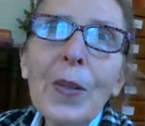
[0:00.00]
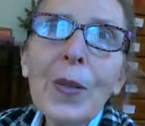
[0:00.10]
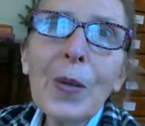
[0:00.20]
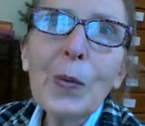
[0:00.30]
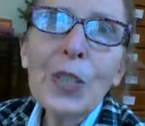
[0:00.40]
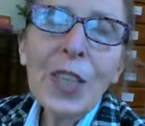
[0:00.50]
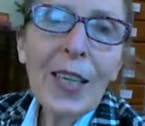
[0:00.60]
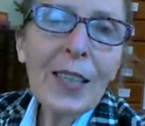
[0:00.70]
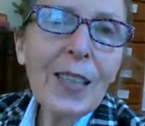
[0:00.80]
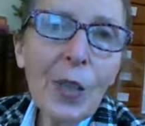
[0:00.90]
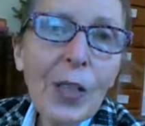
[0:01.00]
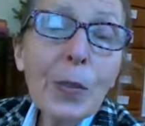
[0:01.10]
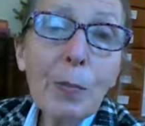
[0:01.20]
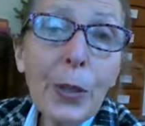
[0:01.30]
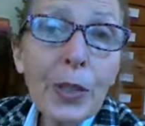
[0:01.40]
which again, you know, is
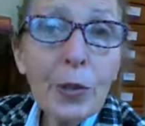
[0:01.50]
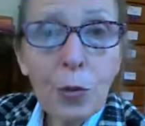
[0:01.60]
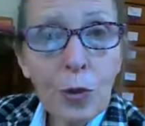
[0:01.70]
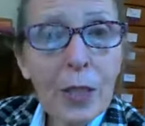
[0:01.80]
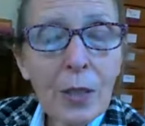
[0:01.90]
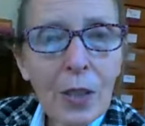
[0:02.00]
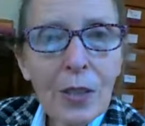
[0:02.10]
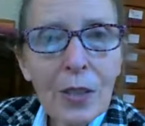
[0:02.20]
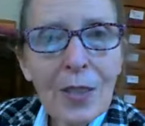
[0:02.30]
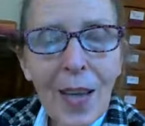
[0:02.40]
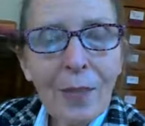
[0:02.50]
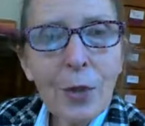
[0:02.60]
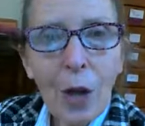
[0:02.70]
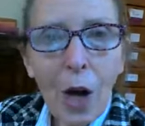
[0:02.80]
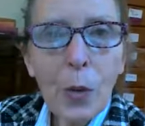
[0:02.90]
putting stress on yourself
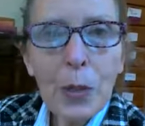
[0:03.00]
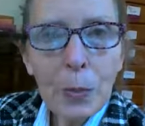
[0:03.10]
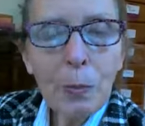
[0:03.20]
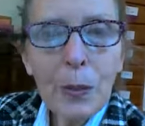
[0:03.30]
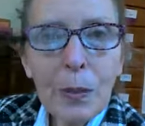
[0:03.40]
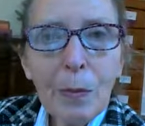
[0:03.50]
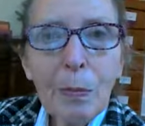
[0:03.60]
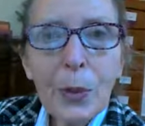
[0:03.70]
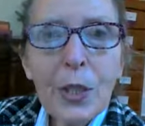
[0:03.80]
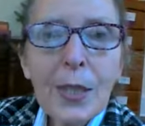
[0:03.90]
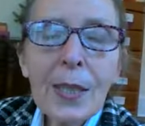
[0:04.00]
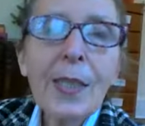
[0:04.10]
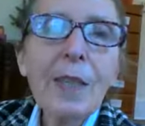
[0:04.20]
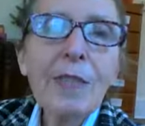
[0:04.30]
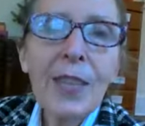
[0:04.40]
to always be
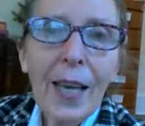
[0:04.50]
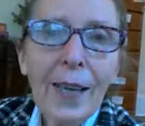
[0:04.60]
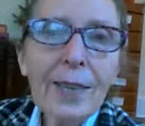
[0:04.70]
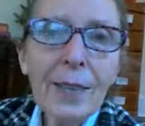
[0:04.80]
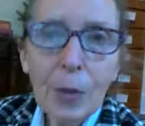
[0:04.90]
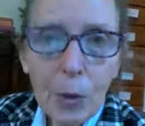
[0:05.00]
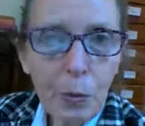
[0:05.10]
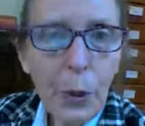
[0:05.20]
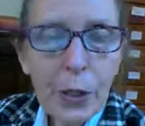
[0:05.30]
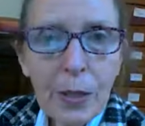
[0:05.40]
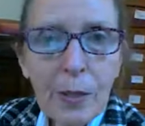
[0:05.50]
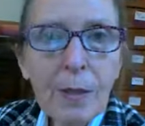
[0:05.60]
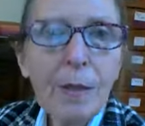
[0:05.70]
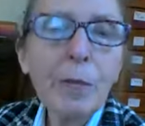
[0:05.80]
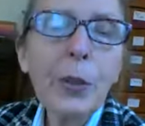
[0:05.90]
perceived as the good
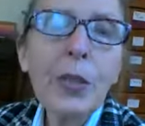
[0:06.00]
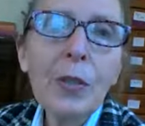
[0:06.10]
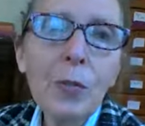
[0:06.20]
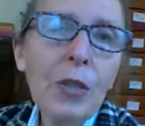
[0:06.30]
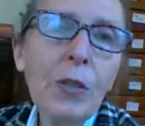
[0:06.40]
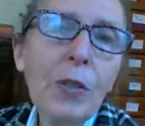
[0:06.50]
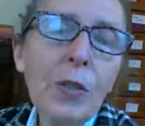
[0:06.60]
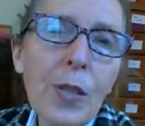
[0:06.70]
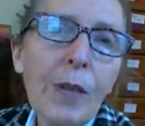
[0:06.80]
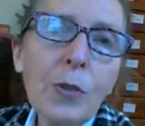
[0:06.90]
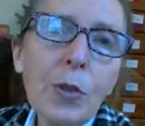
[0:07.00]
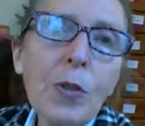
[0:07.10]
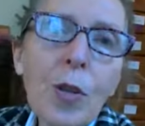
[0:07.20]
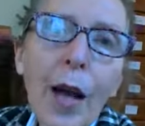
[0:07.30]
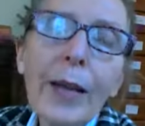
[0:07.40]
person, putting stress on yourself to
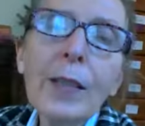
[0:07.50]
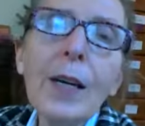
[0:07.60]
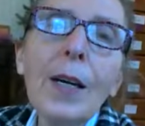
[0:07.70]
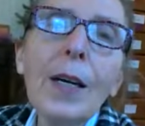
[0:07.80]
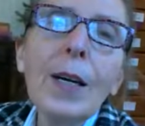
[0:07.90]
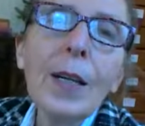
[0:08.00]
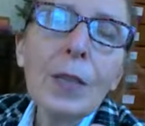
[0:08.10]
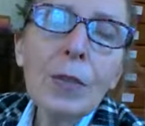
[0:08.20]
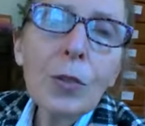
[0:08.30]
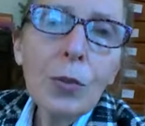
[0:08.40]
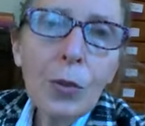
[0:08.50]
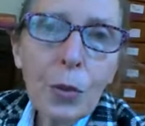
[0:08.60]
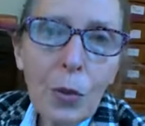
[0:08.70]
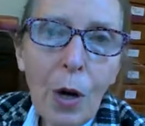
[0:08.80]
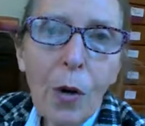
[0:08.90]
not do
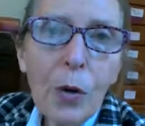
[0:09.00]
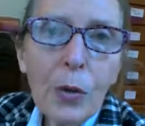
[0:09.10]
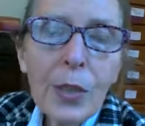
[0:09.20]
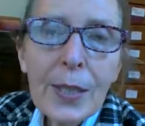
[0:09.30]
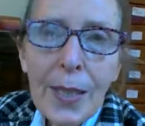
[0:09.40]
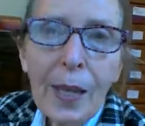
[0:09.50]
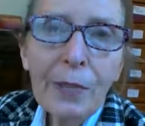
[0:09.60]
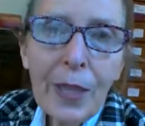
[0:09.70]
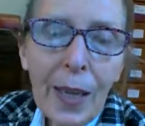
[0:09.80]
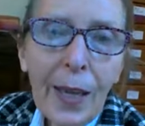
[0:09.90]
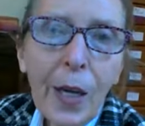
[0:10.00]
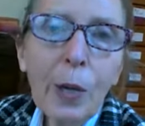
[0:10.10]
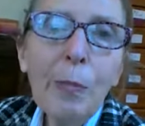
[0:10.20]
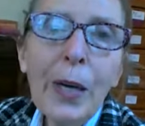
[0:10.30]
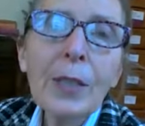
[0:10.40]
your own self-care,
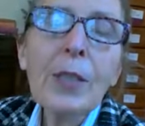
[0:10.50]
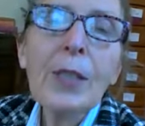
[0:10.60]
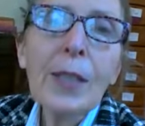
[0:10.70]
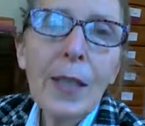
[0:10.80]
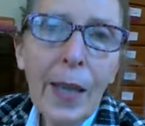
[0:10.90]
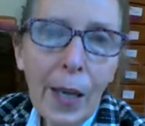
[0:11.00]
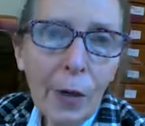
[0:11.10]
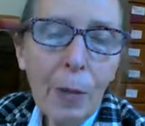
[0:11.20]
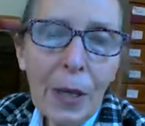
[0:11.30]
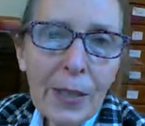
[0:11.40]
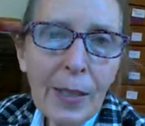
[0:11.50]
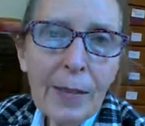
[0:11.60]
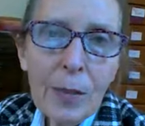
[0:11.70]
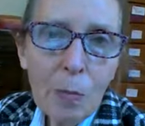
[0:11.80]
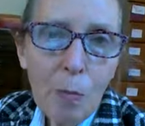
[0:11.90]
but care about
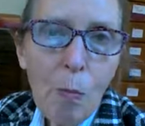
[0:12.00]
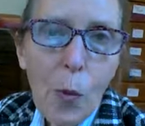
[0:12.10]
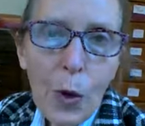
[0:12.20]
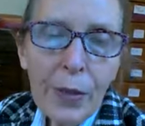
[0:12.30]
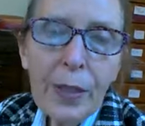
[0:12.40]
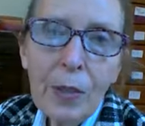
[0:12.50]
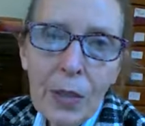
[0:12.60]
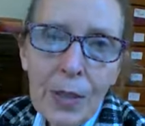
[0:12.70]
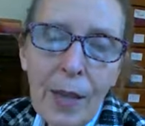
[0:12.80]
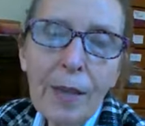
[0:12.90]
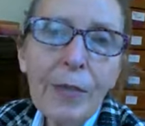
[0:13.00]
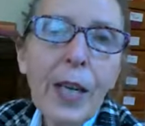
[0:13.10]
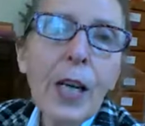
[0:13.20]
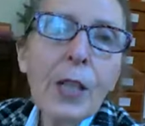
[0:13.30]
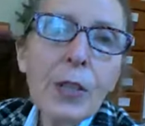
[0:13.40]
others more than yourself.
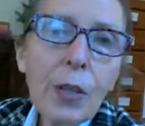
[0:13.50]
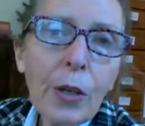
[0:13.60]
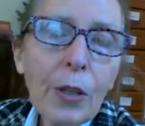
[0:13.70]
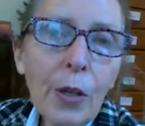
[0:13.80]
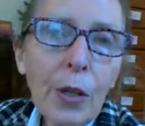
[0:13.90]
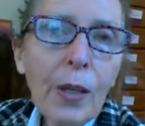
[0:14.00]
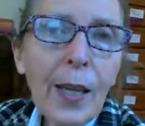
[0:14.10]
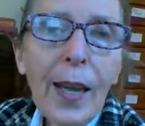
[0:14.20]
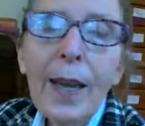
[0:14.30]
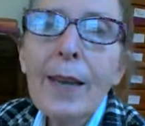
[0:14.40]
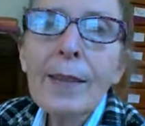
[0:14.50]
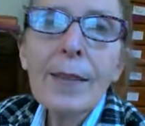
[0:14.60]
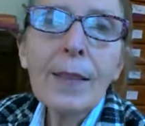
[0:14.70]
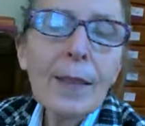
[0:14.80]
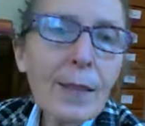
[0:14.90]
So in her case,
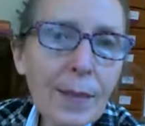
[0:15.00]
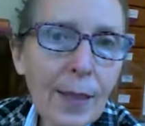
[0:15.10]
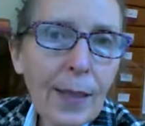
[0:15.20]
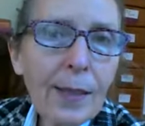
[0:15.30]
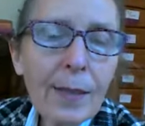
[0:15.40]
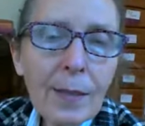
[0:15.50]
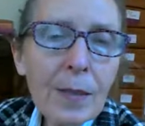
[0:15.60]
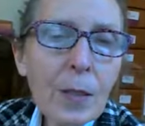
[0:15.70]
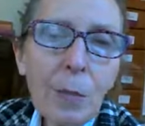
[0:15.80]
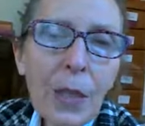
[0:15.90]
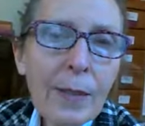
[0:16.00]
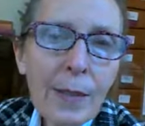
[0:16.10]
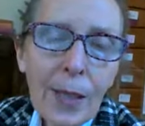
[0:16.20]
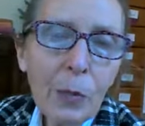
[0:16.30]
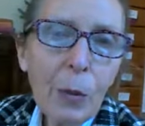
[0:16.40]
and this is again, this is me as
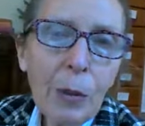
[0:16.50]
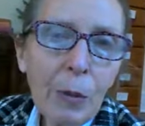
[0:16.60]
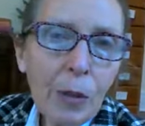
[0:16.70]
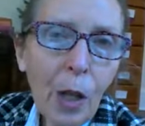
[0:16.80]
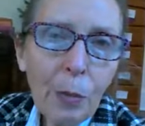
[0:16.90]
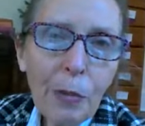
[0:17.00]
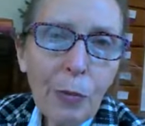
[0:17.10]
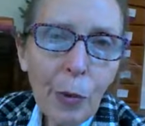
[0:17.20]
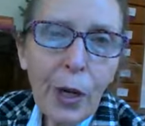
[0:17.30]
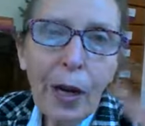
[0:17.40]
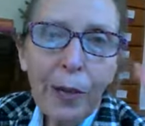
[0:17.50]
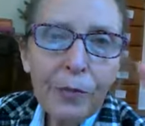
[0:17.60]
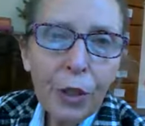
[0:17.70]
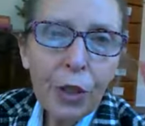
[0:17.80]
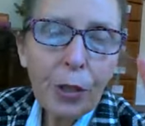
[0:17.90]
a young woman, long before I
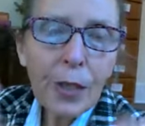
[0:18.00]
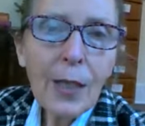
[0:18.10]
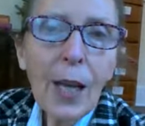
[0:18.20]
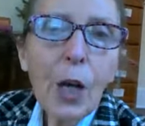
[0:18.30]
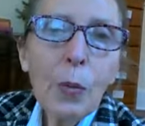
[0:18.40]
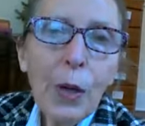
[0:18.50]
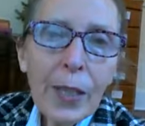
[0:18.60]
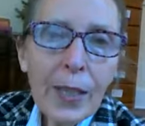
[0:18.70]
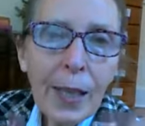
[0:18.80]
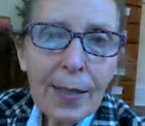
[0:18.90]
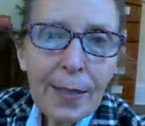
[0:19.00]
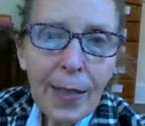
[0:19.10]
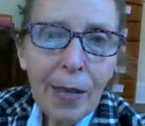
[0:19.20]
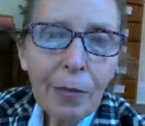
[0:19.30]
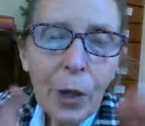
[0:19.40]
officially worked as
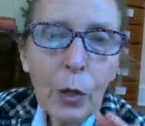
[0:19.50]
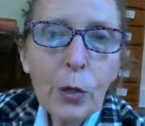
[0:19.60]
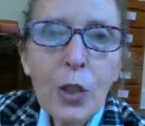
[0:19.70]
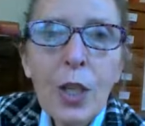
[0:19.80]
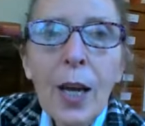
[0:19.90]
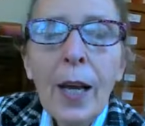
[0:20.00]
life coach,